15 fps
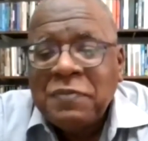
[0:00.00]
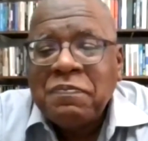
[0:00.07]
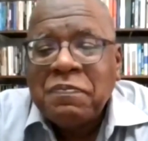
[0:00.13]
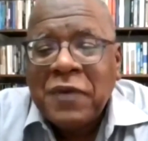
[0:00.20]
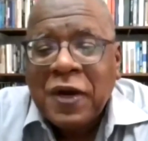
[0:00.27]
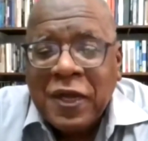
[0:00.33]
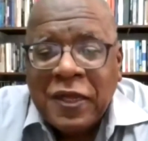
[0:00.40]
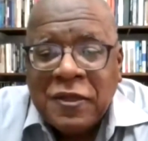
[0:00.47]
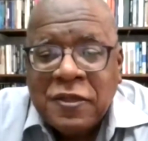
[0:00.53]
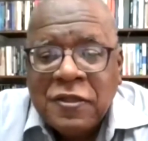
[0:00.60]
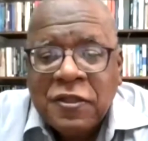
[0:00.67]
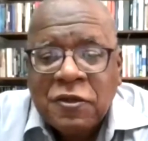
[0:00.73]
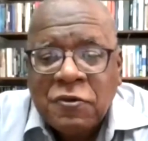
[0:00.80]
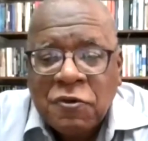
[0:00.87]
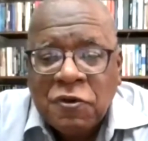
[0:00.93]

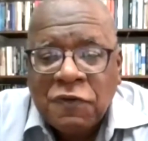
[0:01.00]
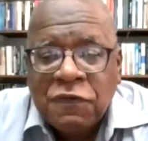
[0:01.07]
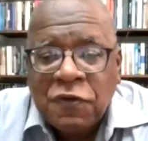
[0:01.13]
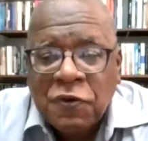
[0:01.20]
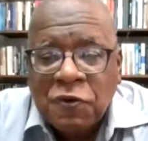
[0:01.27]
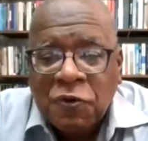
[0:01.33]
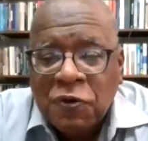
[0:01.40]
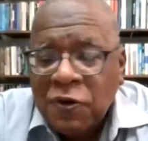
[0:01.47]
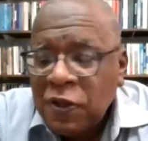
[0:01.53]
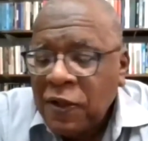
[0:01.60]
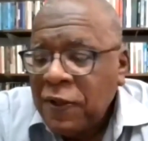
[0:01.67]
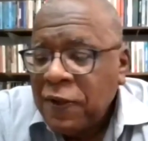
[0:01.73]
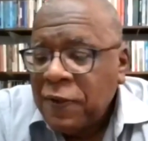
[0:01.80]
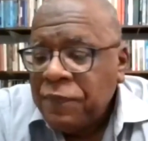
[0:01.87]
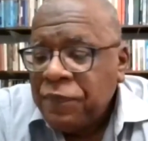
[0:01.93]
undermined the rule of law,
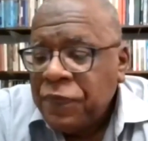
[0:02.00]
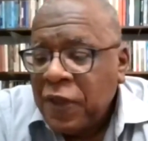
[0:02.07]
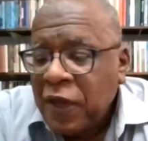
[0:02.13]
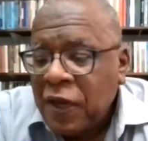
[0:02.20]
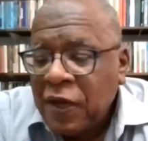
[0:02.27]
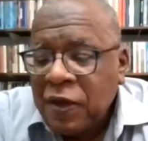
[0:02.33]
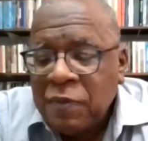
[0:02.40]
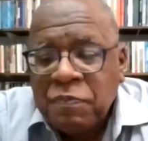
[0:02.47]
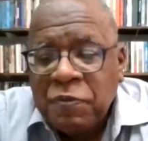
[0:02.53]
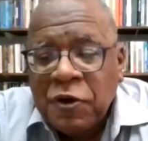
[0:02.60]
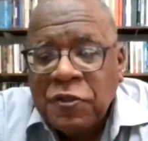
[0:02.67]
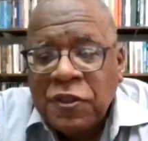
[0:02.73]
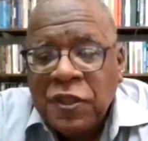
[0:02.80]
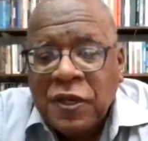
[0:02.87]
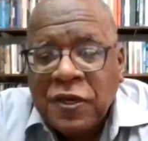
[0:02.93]
uh,
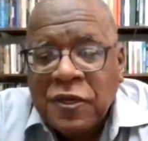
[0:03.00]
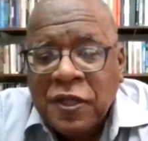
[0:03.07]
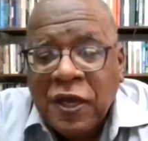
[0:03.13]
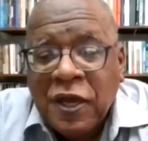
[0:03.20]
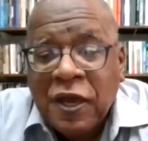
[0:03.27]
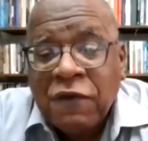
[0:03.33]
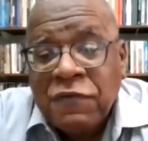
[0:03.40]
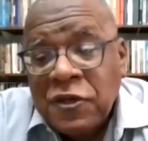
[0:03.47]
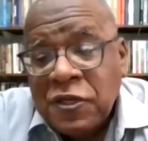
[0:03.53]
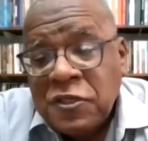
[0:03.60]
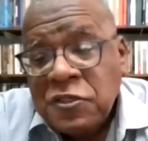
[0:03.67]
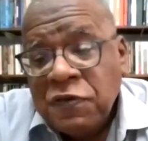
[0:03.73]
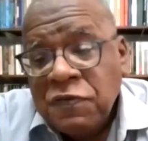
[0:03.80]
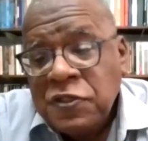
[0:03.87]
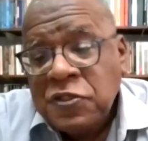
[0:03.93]
both in the
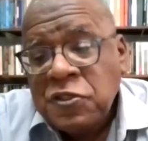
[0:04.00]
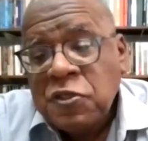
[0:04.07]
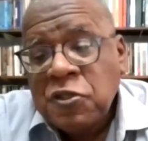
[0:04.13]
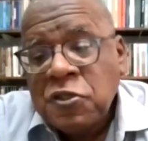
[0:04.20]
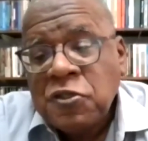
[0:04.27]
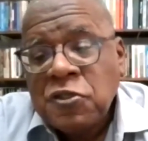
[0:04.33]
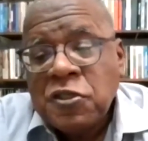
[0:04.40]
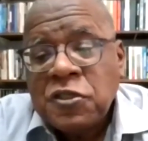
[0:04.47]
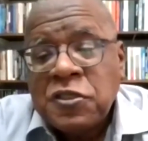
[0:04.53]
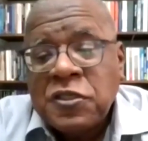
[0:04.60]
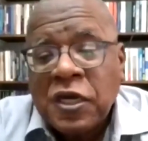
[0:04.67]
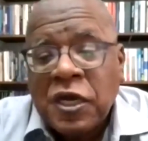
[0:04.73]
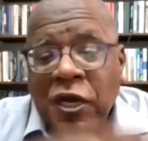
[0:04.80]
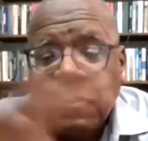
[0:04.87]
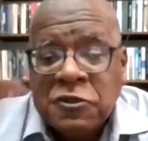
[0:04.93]
governance of
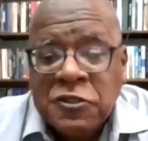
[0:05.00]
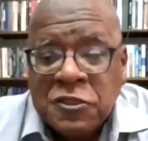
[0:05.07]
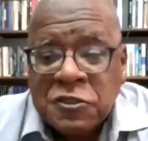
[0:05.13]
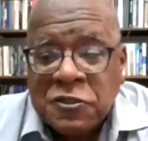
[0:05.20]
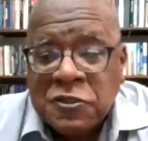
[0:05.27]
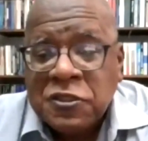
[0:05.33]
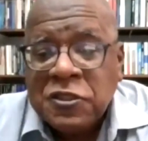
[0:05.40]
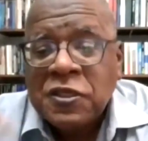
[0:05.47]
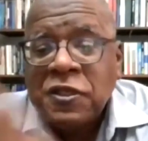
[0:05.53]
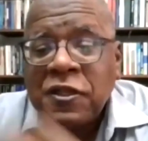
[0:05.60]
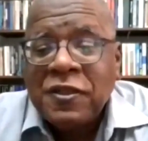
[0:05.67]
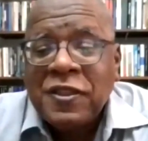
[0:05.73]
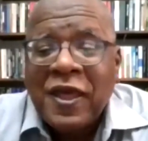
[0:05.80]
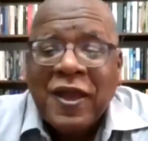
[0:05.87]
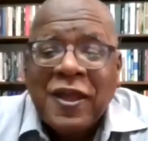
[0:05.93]
institutions, the councils,
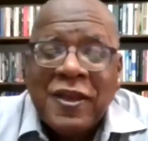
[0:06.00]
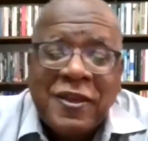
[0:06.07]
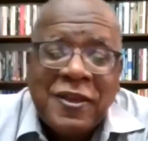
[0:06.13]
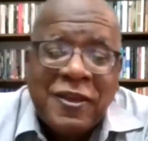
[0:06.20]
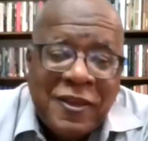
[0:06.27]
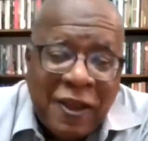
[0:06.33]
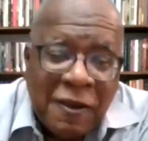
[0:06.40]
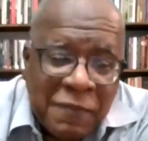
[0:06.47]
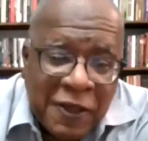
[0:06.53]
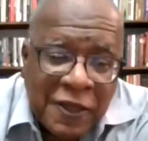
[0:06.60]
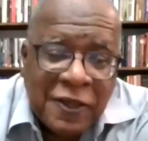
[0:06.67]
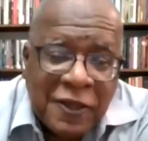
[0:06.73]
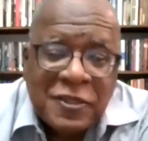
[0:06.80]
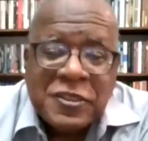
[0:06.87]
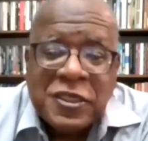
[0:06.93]
the
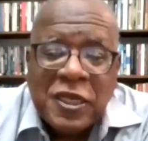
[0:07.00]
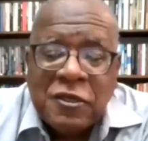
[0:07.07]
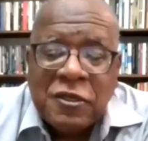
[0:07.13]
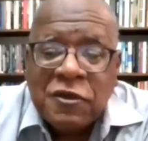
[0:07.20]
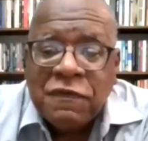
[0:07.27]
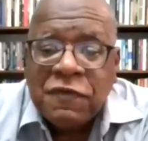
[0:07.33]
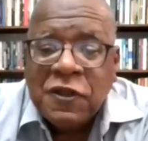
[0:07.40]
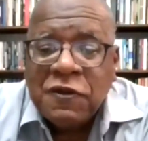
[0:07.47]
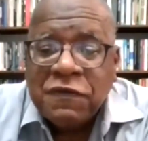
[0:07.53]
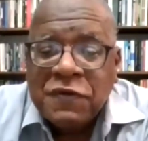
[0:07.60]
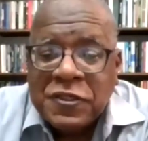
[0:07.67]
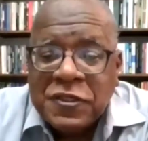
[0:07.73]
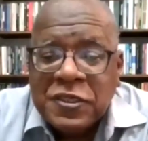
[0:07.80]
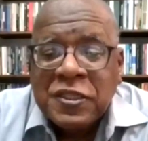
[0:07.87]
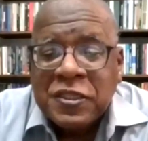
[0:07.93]
academic center of the
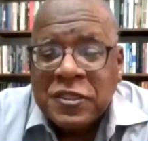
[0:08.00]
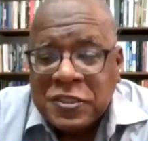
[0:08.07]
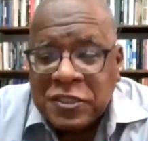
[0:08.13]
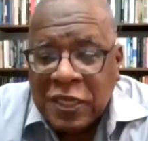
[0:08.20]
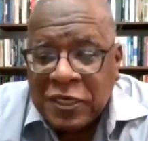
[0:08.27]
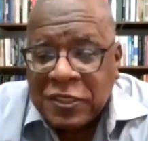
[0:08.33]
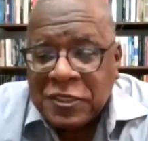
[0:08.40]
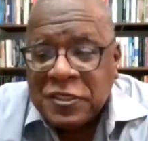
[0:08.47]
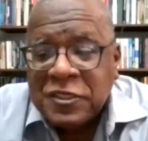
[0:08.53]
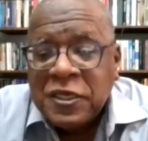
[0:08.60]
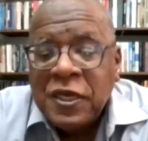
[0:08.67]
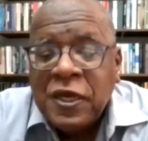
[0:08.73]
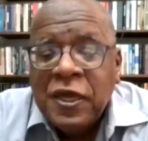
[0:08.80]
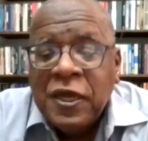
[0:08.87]
university, the senate,